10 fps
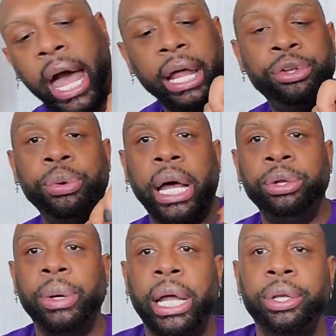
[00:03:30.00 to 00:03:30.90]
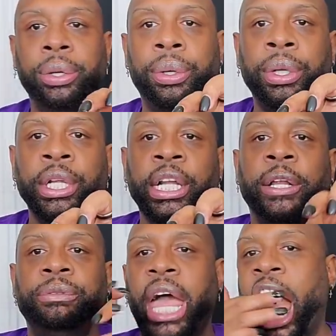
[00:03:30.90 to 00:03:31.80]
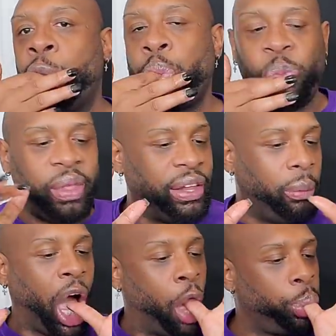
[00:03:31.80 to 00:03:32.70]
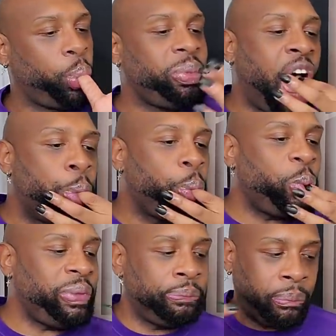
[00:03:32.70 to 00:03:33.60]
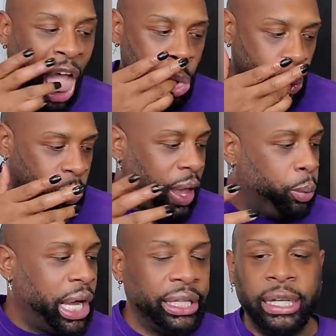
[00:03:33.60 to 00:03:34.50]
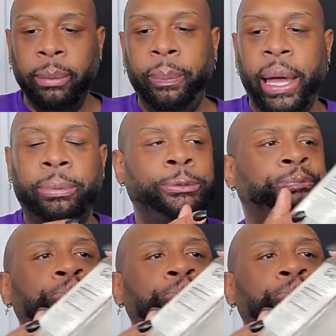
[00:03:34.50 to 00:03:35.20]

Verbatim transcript: I do, I do, I do. Now, there we go. We got the lemon pepper.